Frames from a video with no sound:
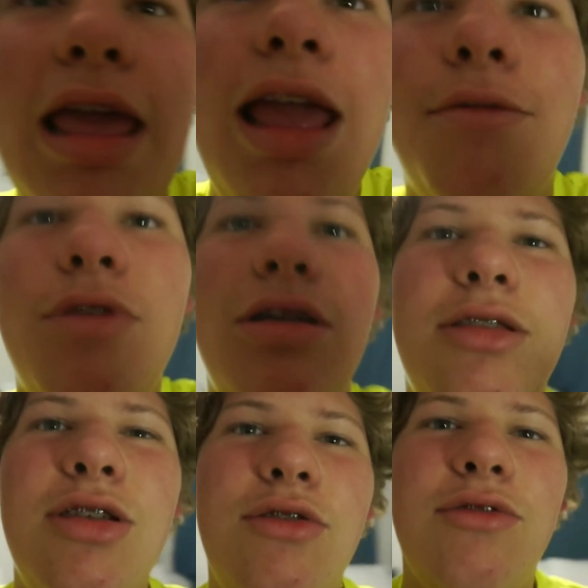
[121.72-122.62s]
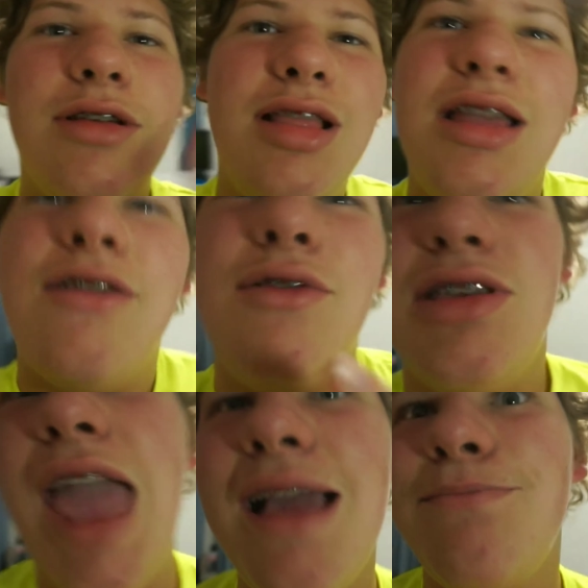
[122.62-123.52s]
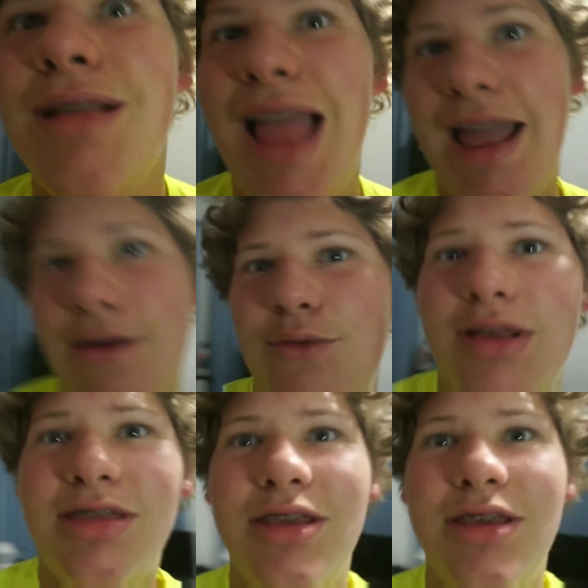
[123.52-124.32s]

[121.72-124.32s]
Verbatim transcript: I'm going to do a little gameplay with